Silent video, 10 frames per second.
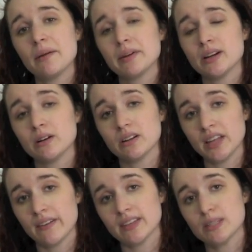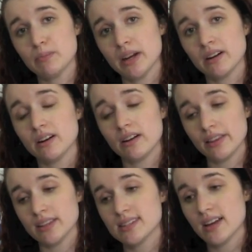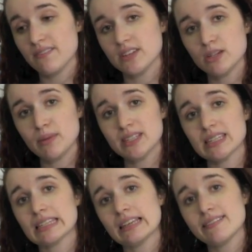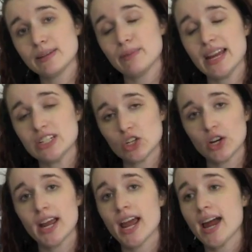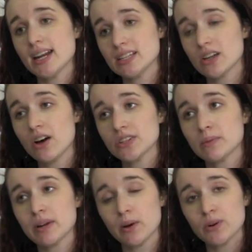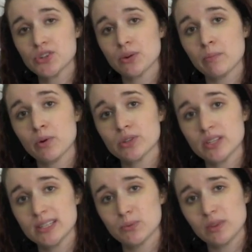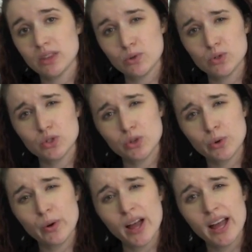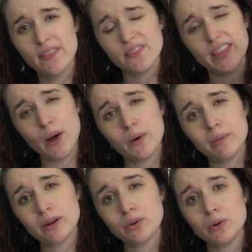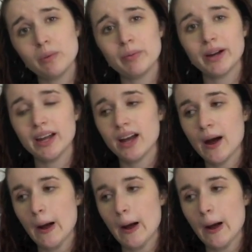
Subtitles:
you know, her life gets better and all that stuff. And she meets this lovely painter, and he's awesome. And I wish there were more scenes with those two. That would have been cool. But